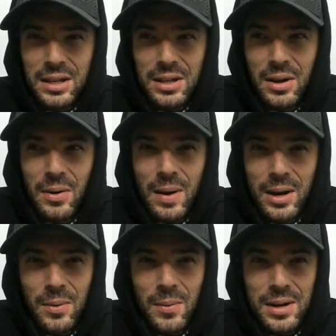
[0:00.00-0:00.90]
no, I
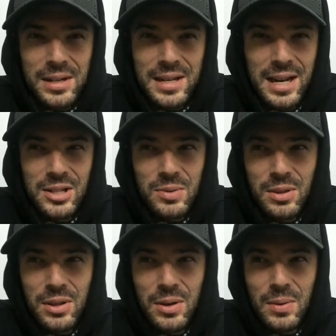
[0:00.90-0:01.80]
don't want to dance
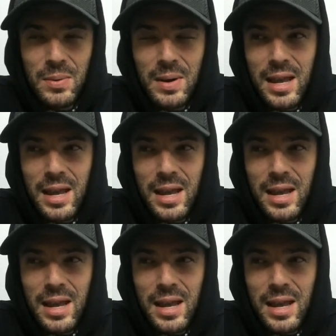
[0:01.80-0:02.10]
with you.